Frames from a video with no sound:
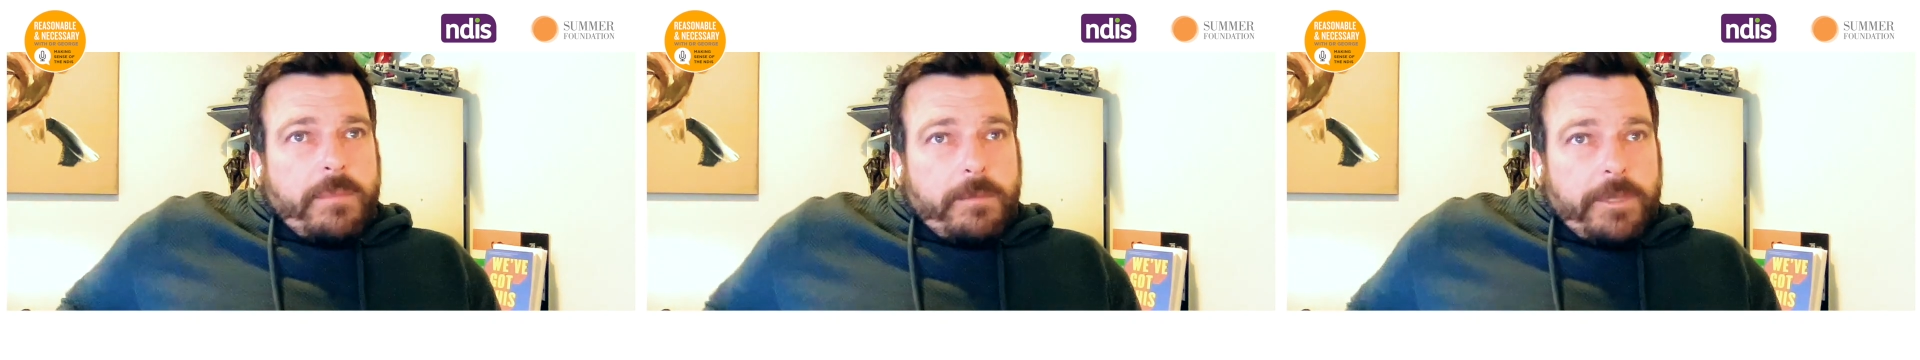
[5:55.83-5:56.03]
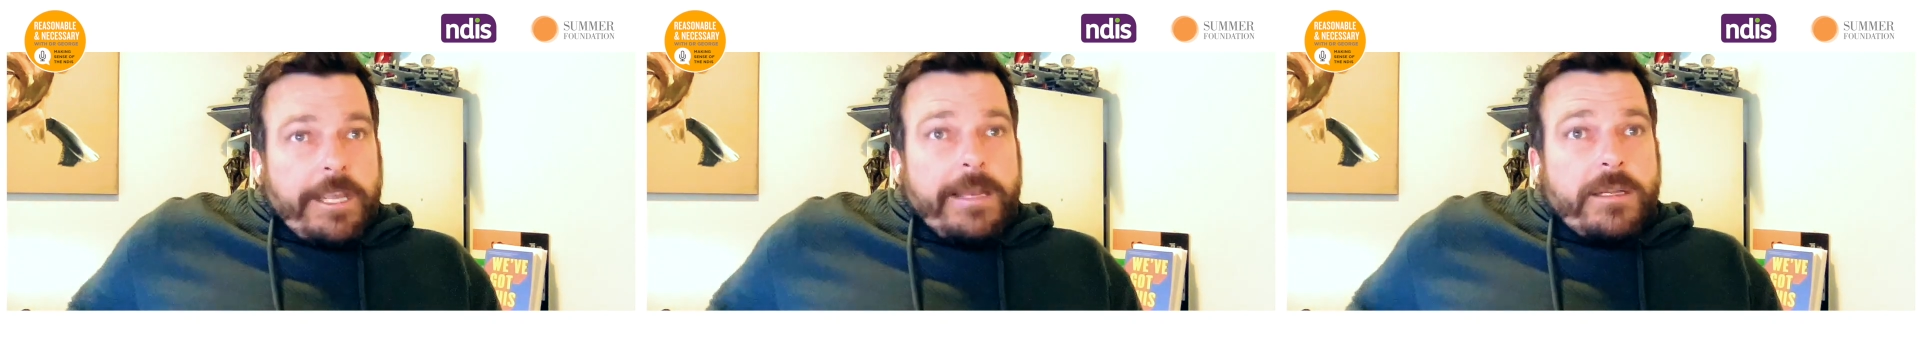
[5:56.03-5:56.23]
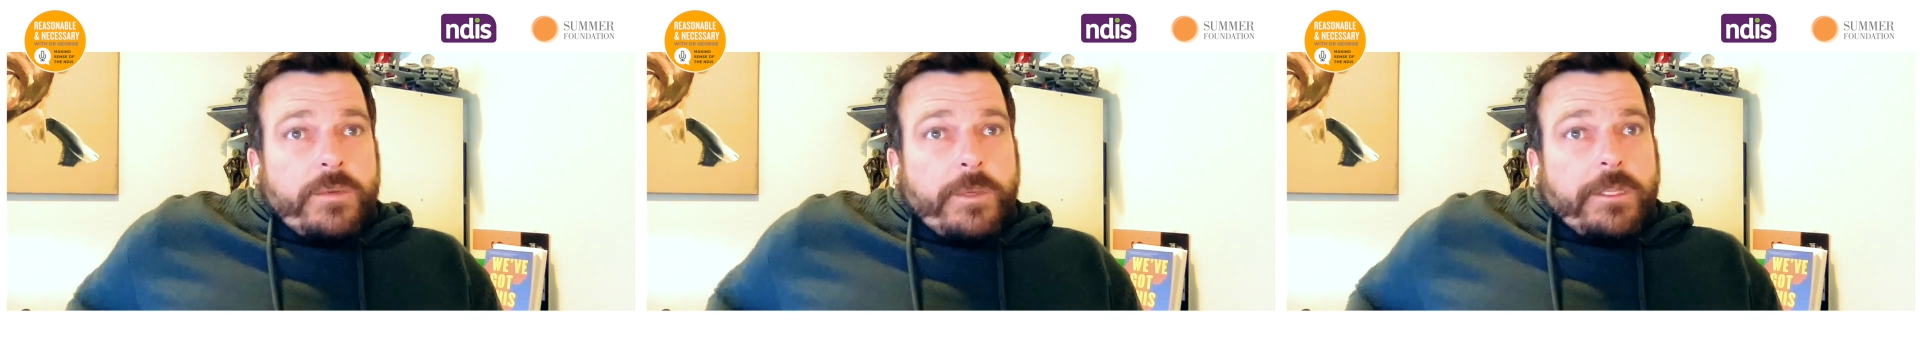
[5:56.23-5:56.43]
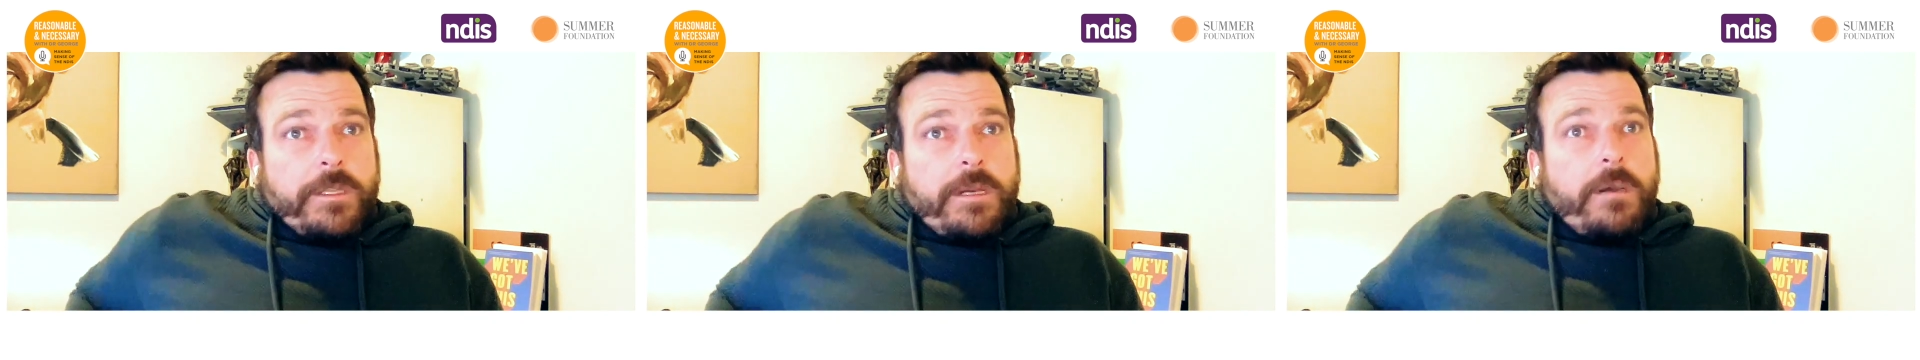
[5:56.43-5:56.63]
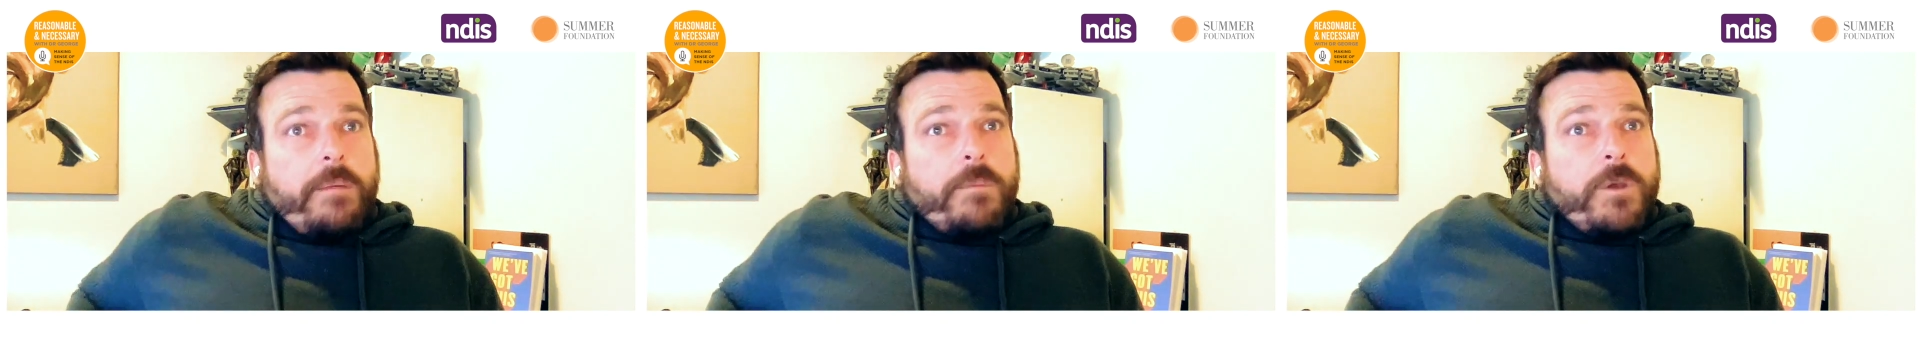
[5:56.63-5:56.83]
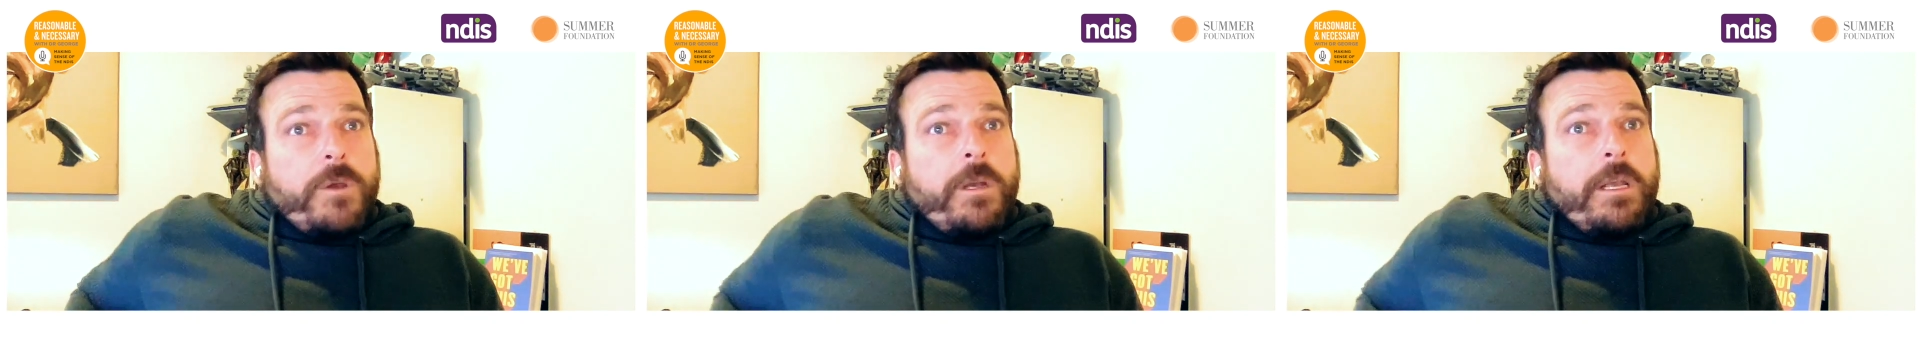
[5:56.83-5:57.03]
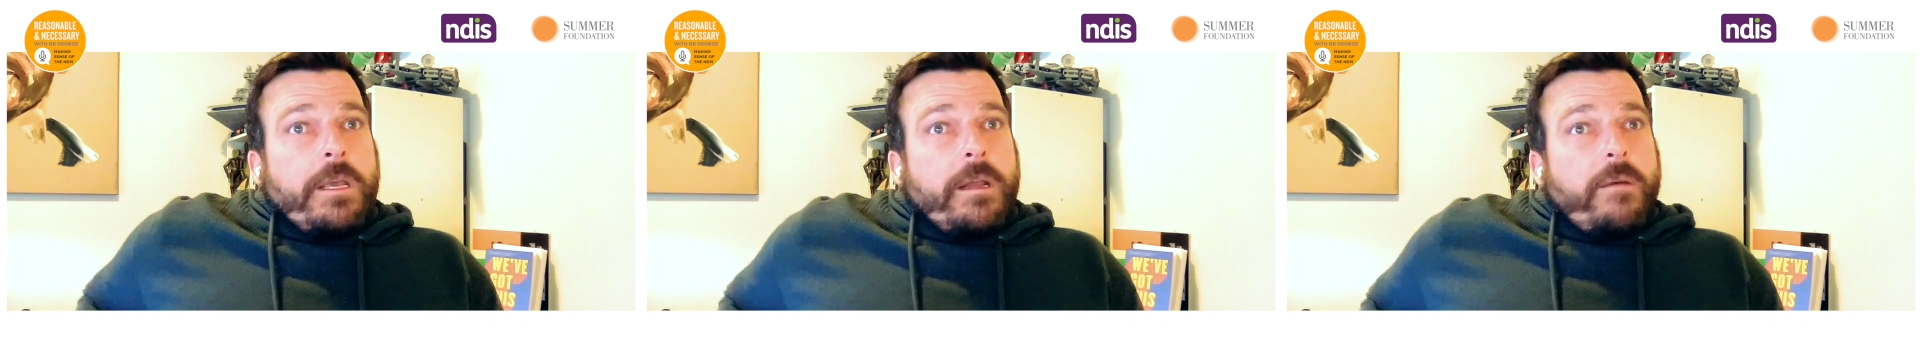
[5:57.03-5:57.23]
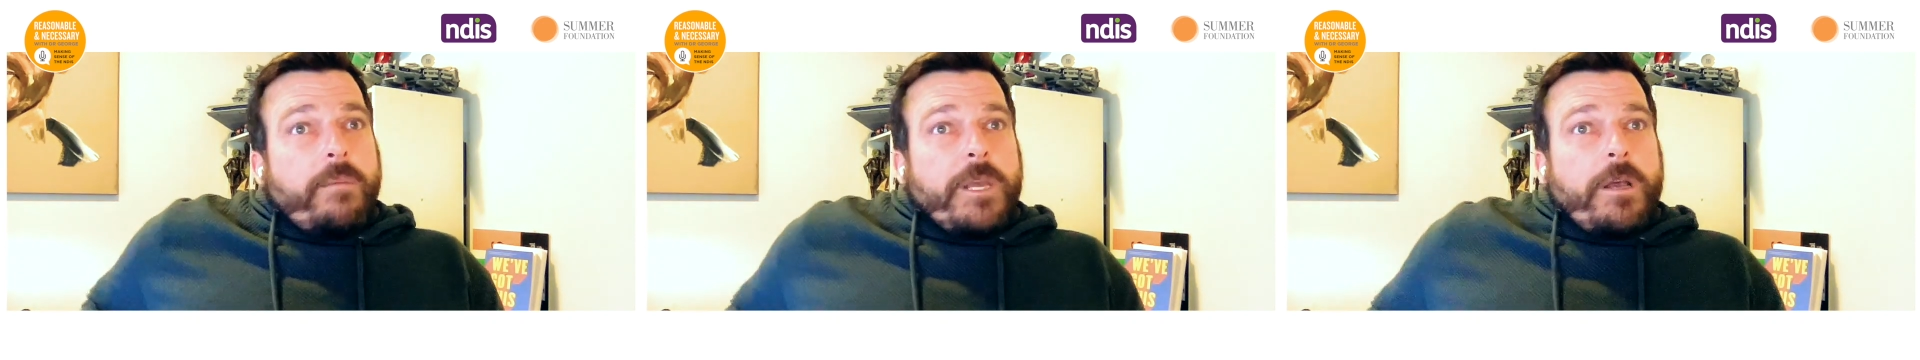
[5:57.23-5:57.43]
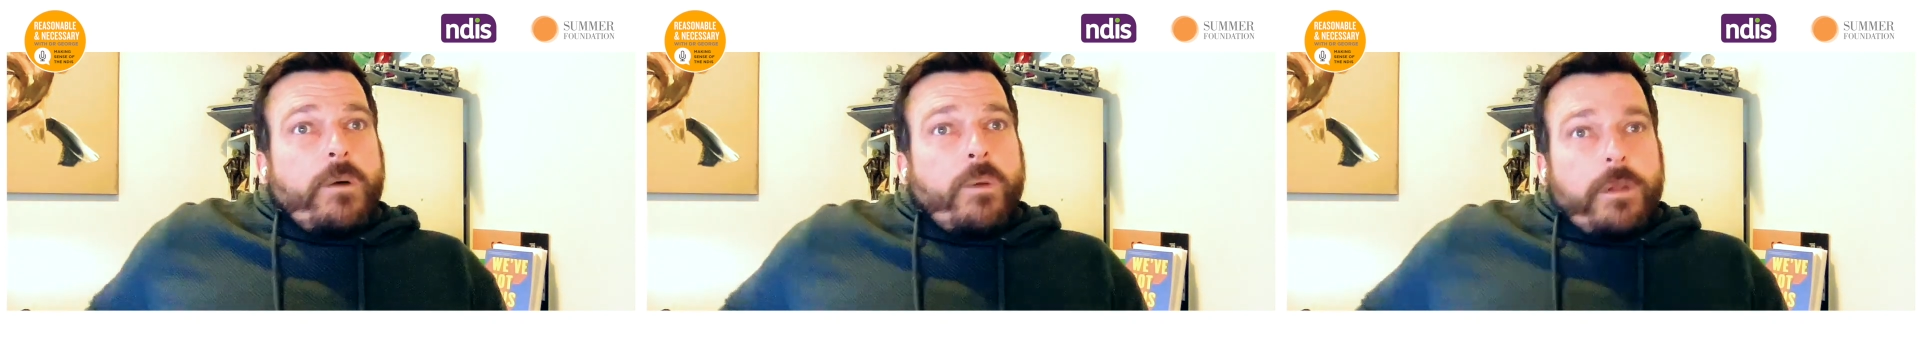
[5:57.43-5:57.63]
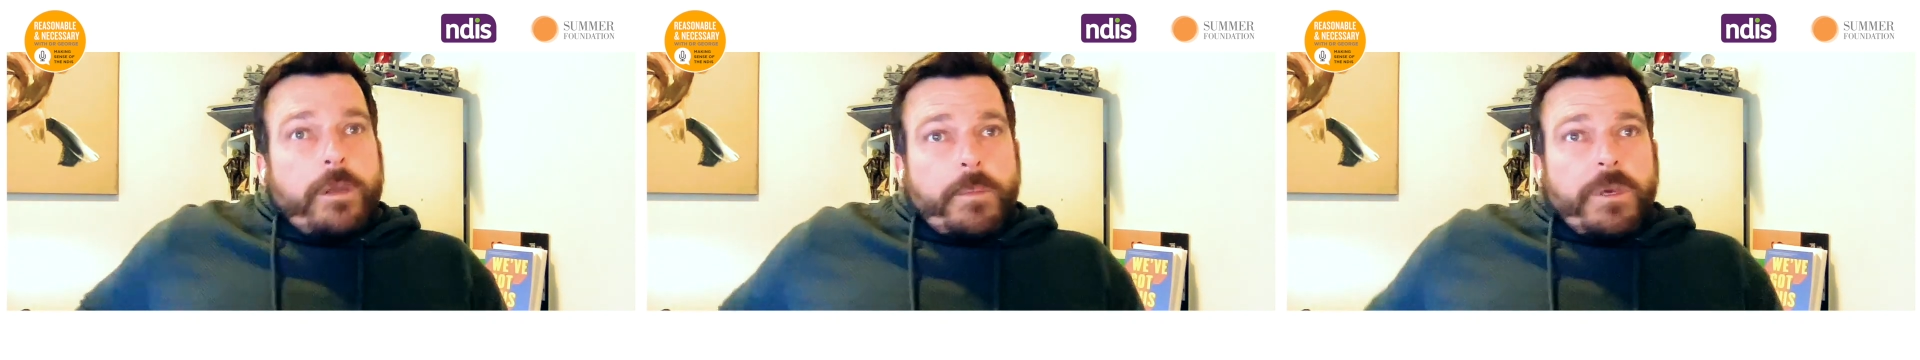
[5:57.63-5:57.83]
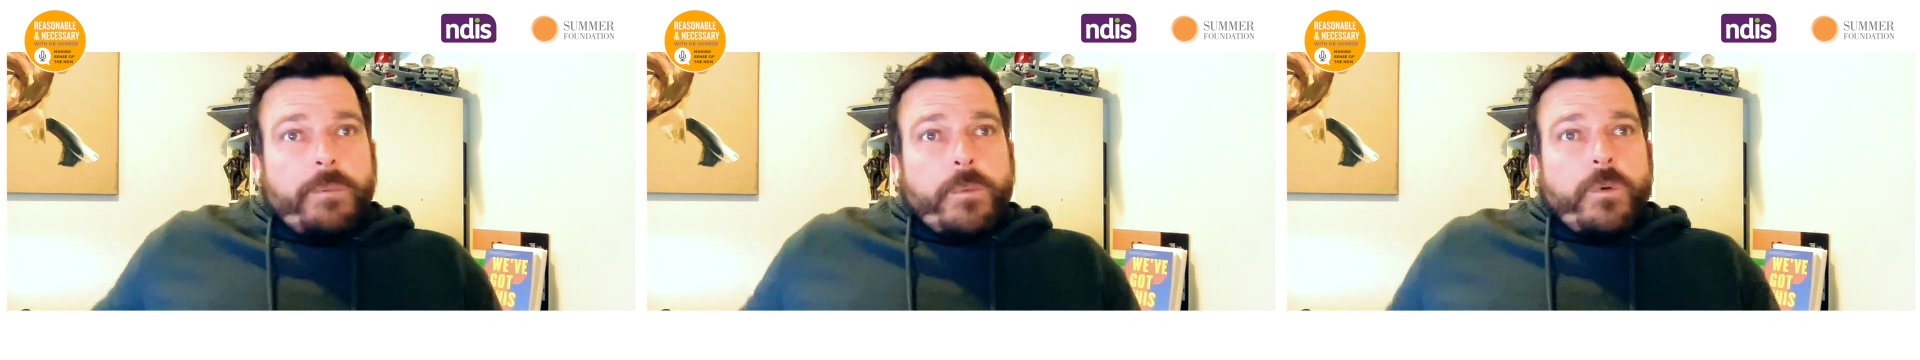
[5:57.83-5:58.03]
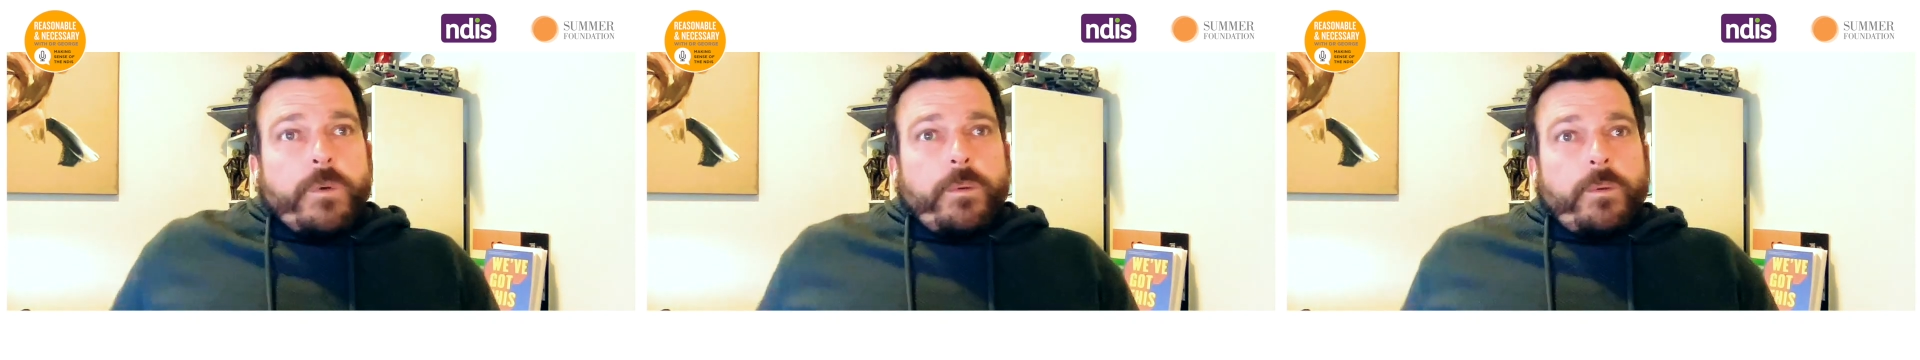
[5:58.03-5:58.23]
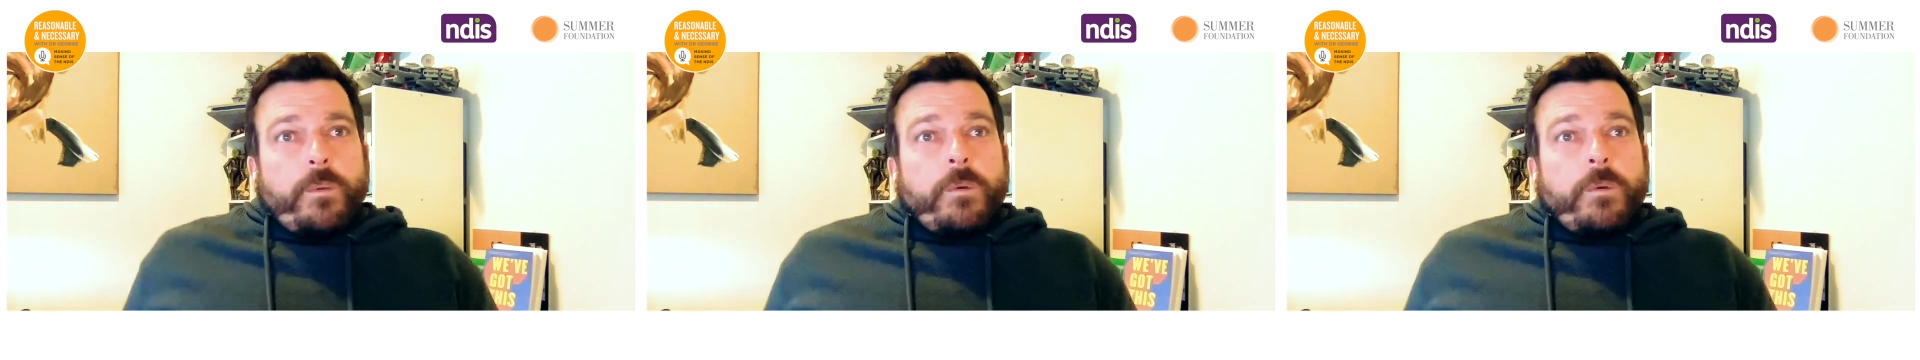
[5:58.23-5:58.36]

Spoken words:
leaders within the community, and I've been calling people